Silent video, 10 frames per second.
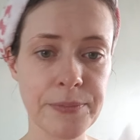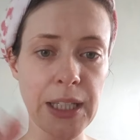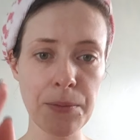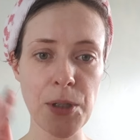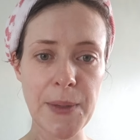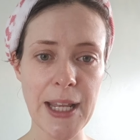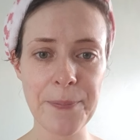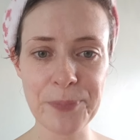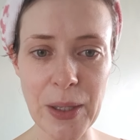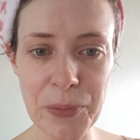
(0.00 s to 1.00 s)
I'm doing
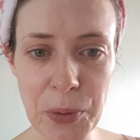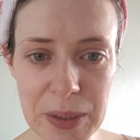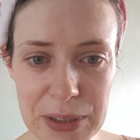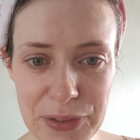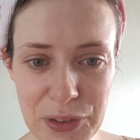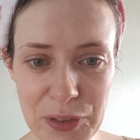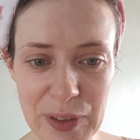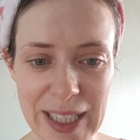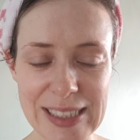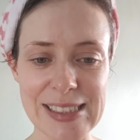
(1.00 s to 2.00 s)
it. I'm going in with a full
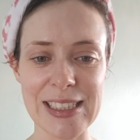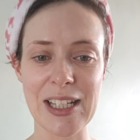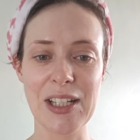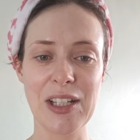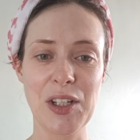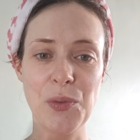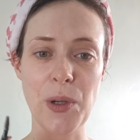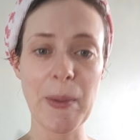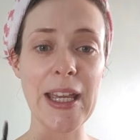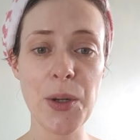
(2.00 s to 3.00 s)
face.
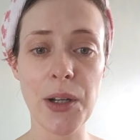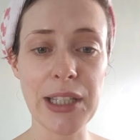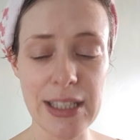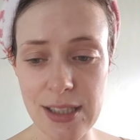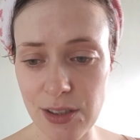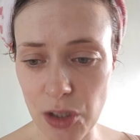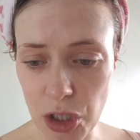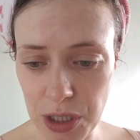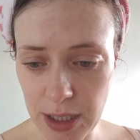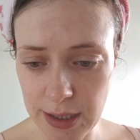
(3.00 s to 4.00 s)
We may go out later because I
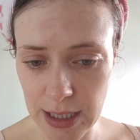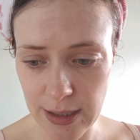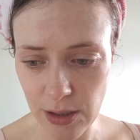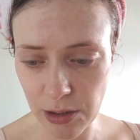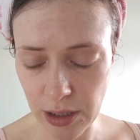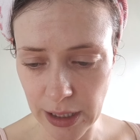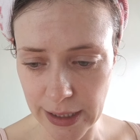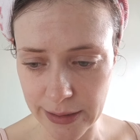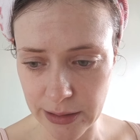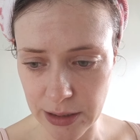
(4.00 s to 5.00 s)
do need diesel,
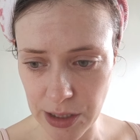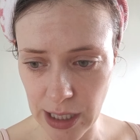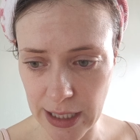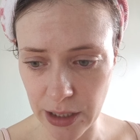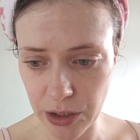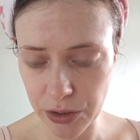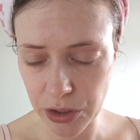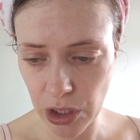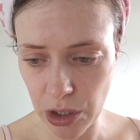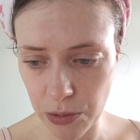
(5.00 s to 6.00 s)
and I
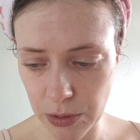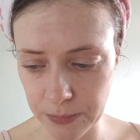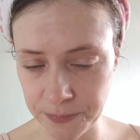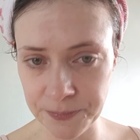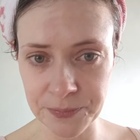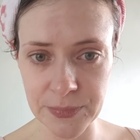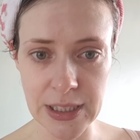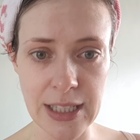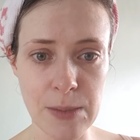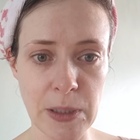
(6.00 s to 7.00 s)
also
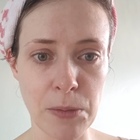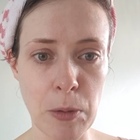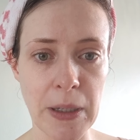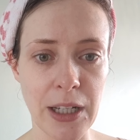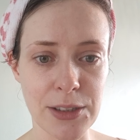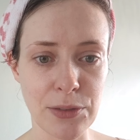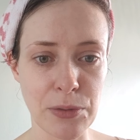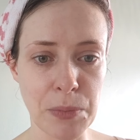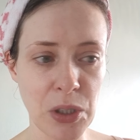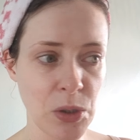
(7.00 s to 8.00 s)
need to pick up my parcel
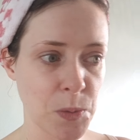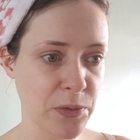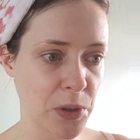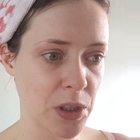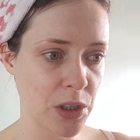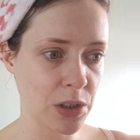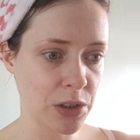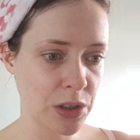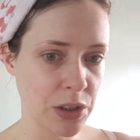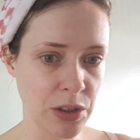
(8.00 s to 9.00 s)
from Boots before
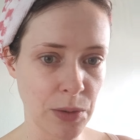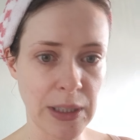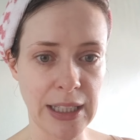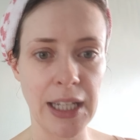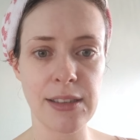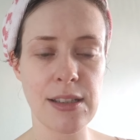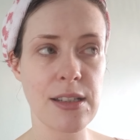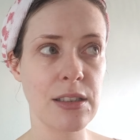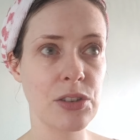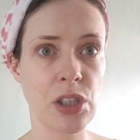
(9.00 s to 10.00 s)
the
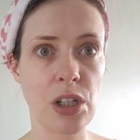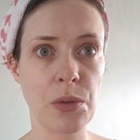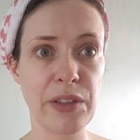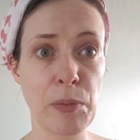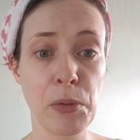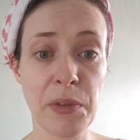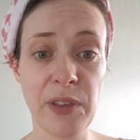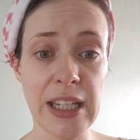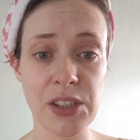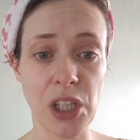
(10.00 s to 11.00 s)
weekend. So if I put my
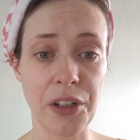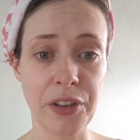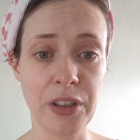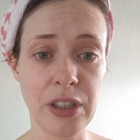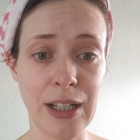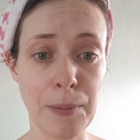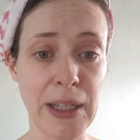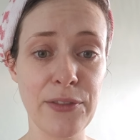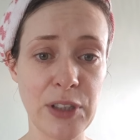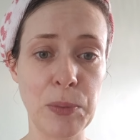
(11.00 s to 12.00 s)
face on, I
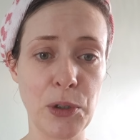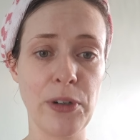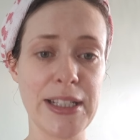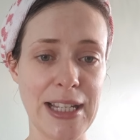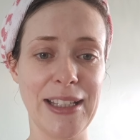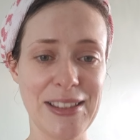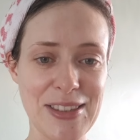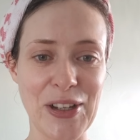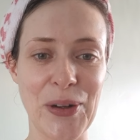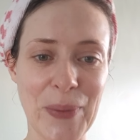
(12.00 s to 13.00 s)
might feel more ready
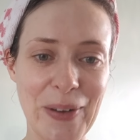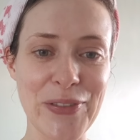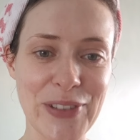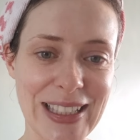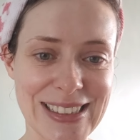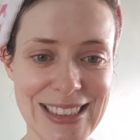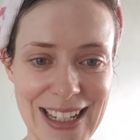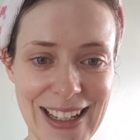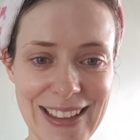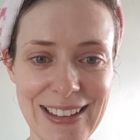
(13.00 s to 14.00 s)
to come out and face the
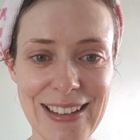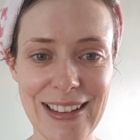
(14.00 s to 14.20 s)
day.